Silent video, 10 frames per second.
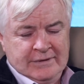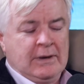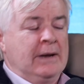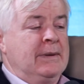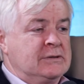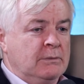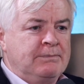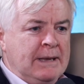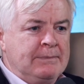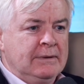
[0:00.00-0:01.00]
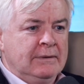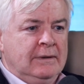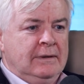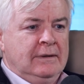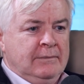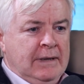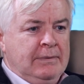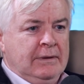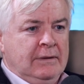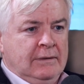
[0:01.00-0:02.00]
so anyway, so people
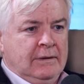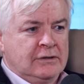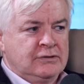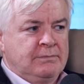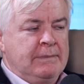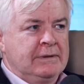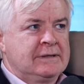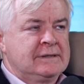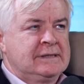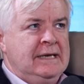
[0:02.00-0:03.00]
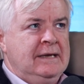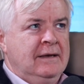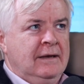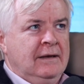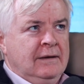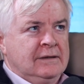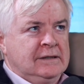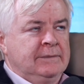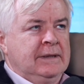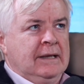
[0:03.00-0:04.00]
people are people see
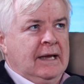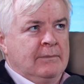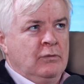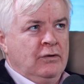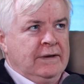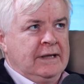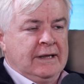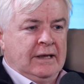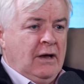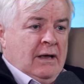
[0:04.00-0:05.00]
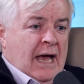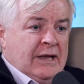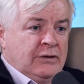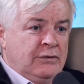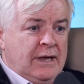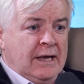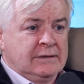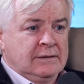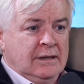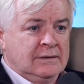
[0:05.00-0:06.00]
something like a movie and they think, "Oh, I can do
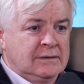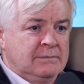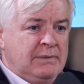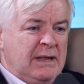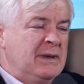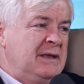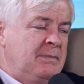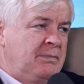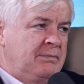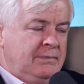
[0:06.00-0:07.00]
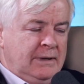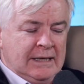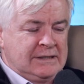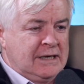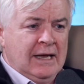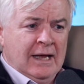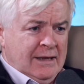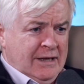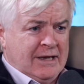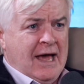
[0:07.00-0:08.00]
that." And by the way, you you can
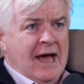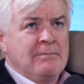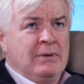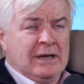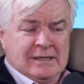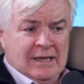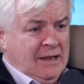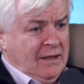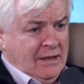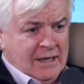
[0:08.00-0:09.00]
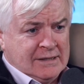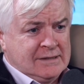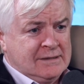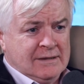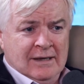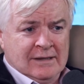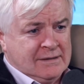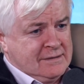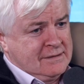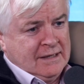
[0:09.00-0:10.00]
you can, but it's a, it's
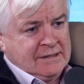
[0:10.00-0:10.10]
it's